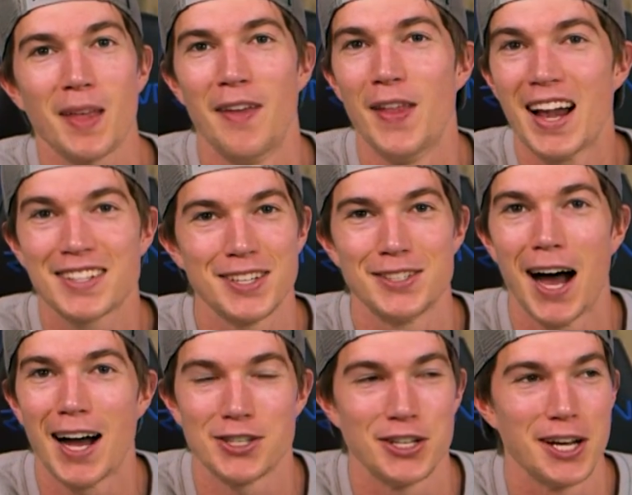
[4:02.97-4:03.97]
And that's the
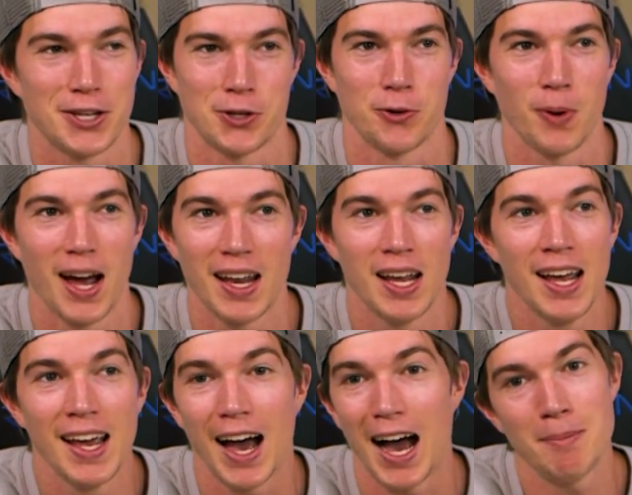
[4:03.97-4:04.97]
dodgy issue, right?
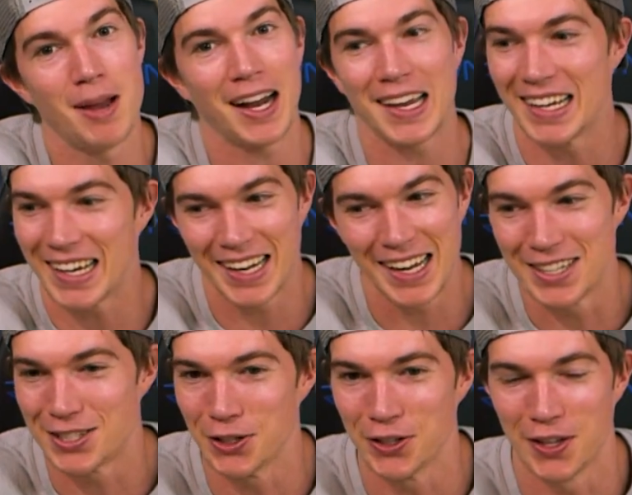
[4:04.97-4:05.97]
I'm not going to get
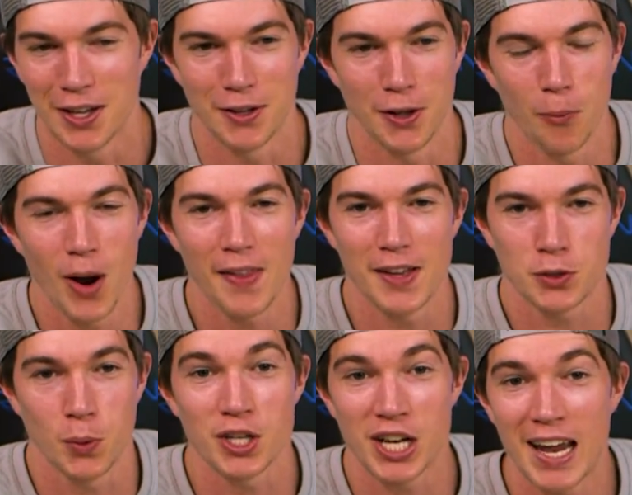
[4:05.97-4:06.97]
into the, the way that
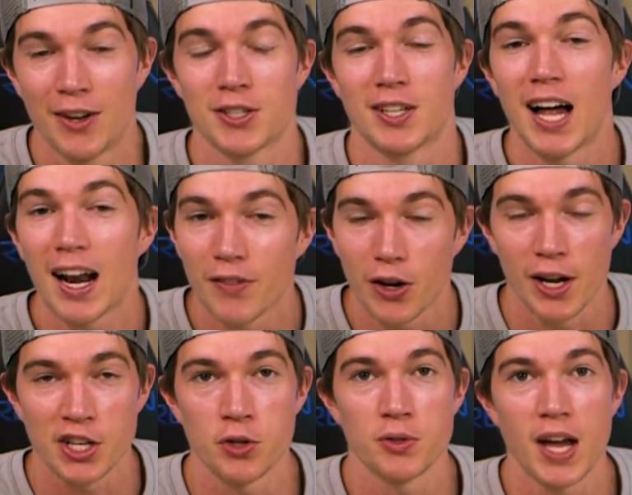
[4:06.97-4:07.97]
Twitch handles a lot of their
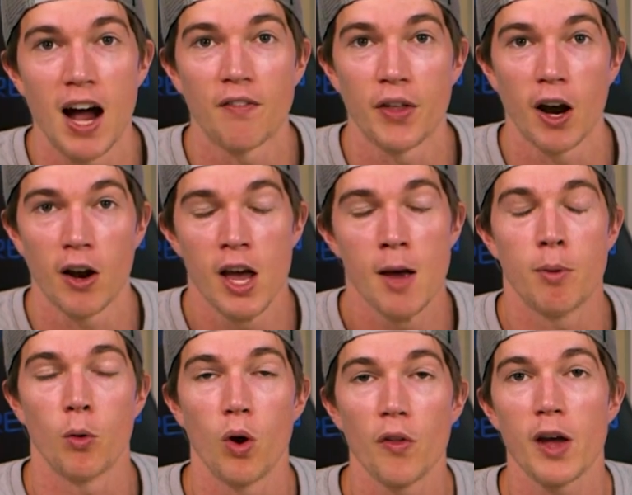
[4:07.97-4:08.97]
issues out there,
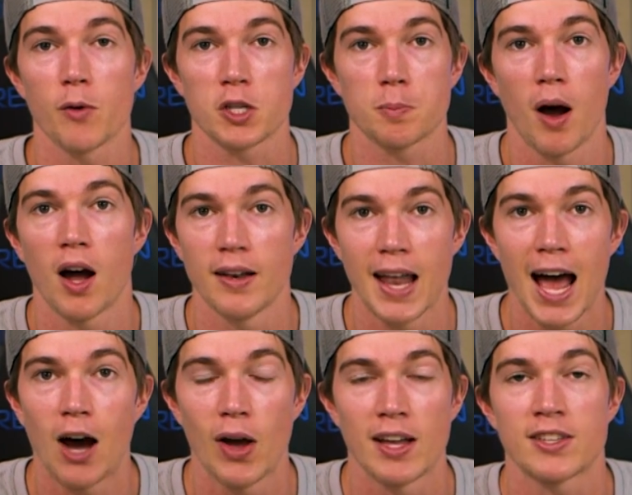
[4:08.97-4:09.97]
but will they respond
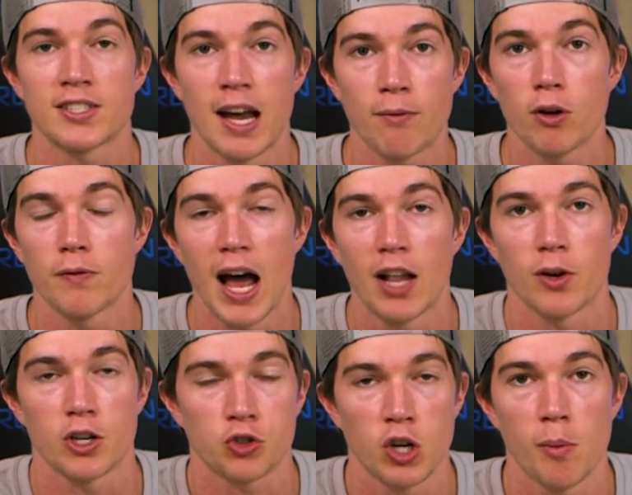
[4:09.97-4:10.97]
now, as several
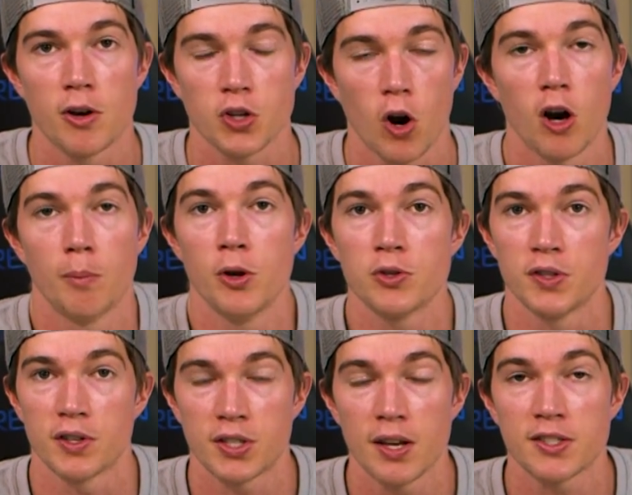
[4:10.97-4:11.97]
Valorant streamers are
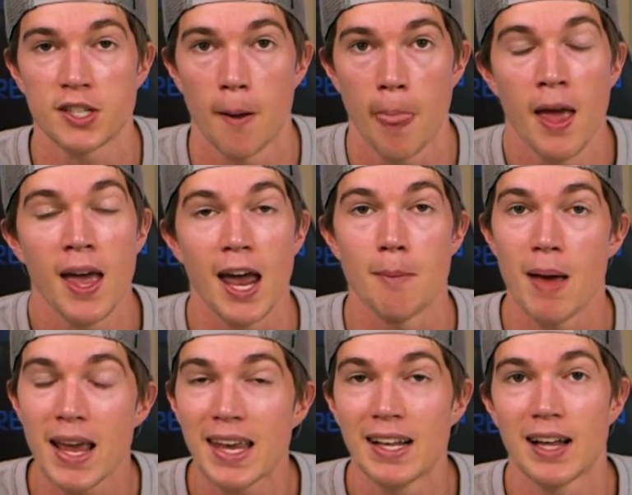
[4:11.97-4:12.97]
abusing the system and
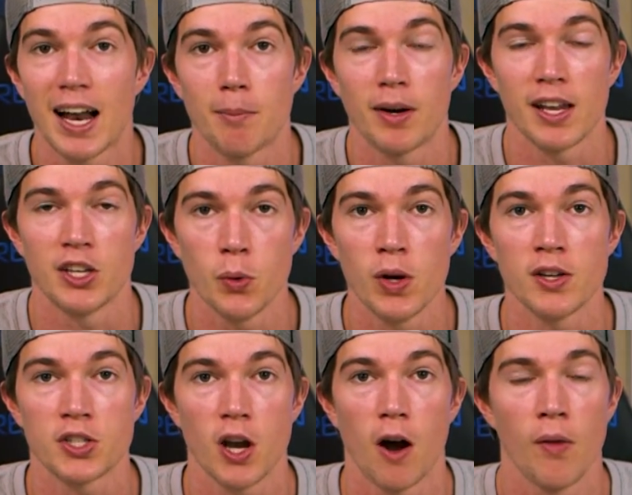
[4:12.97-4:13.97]
making a lot of money doing
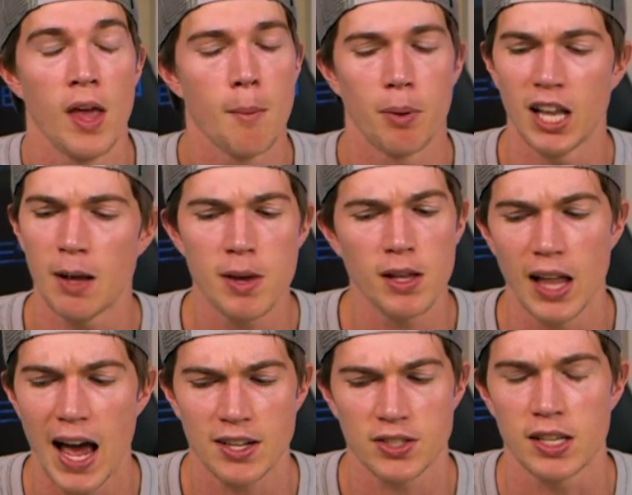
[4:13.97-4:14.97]
so? But let me
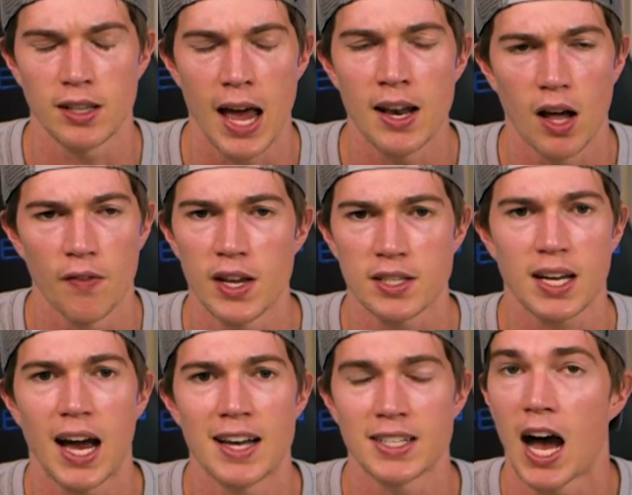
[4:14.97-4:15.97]
lastly end on this,
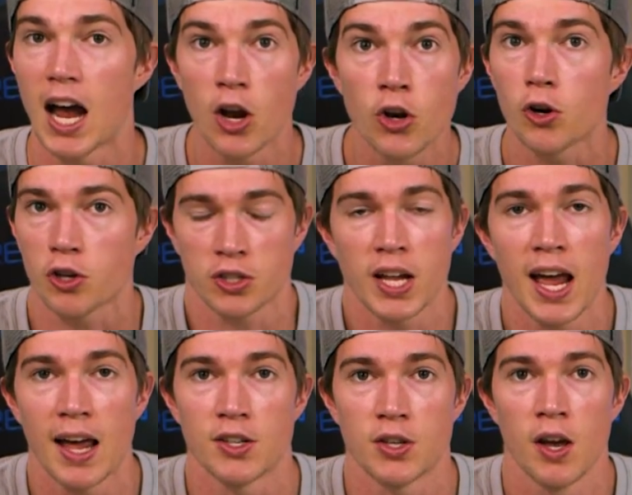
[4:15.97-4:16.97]
guys. I
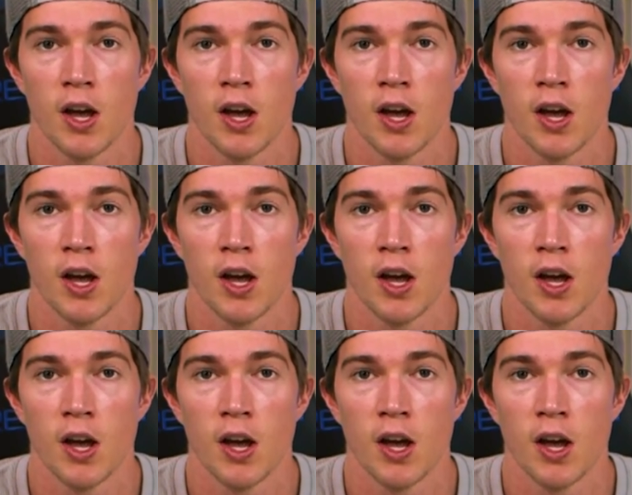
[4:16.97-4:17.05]
understand